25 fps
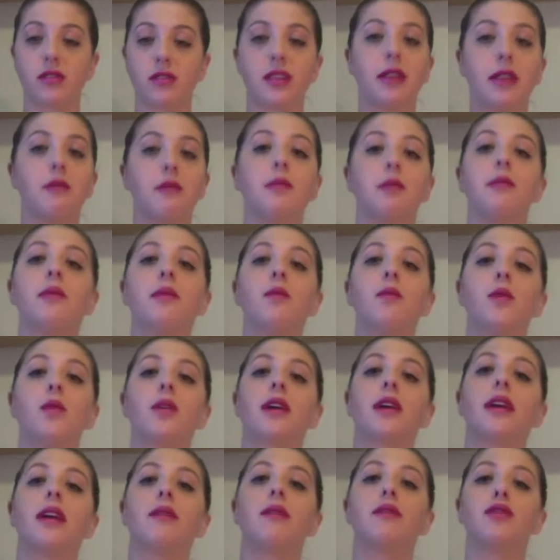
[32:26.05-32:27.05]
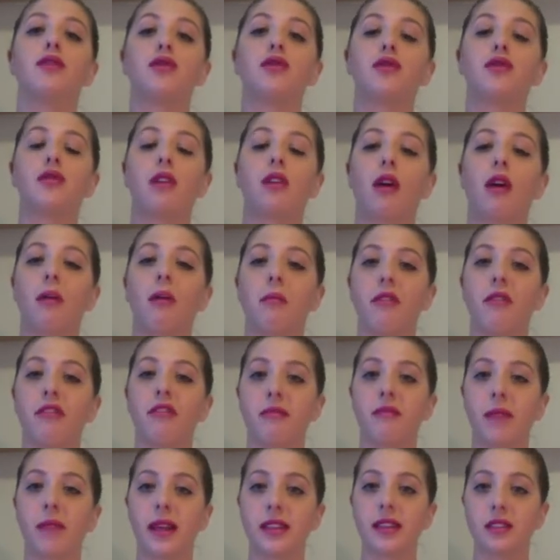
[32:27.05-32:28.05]
So they would be walking with strong
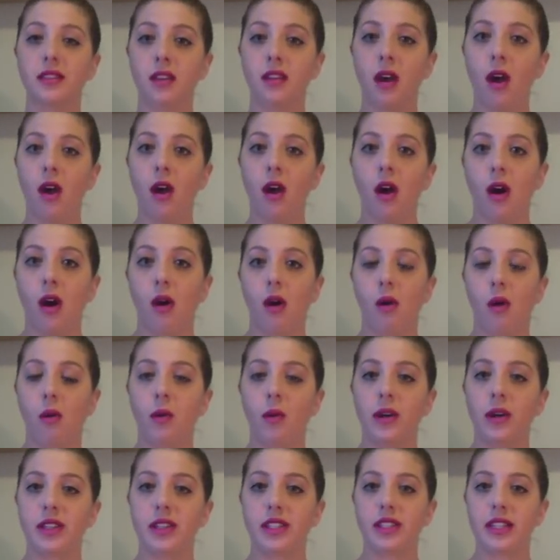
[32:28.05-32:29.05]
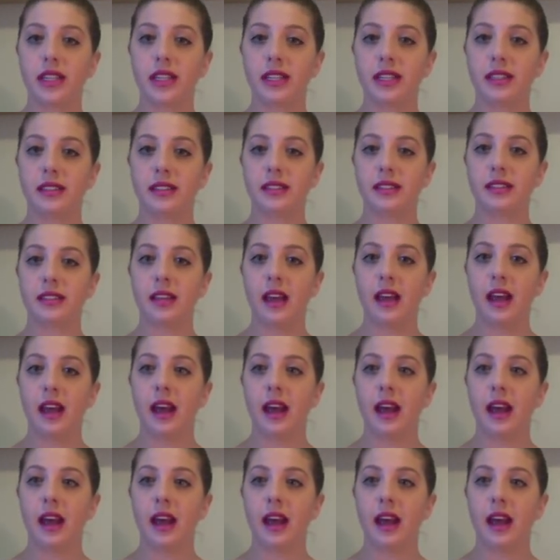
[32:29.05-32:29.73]
movements. Or what does